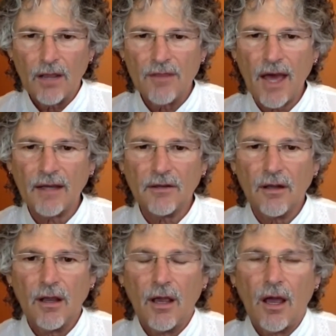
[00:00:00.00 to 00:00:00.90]
That
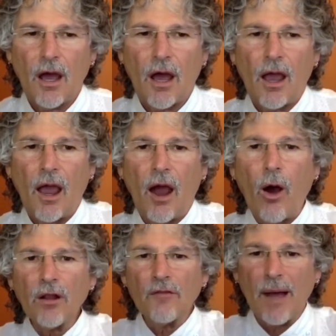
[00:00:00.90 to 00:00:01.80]

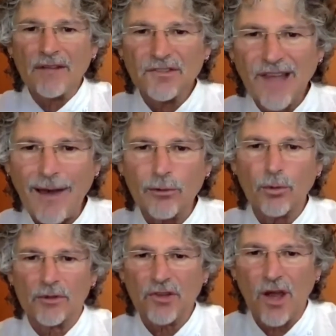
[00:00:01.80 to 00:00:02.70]
all of my
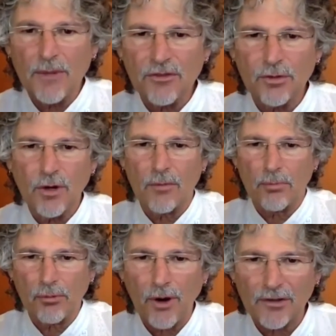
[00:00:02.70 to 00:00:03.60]
sound was coming through
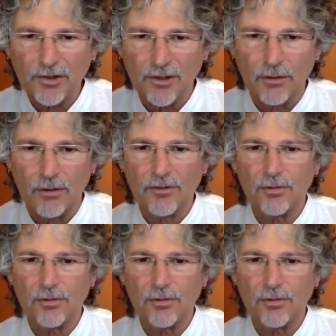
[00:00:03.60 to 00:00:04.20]
compression,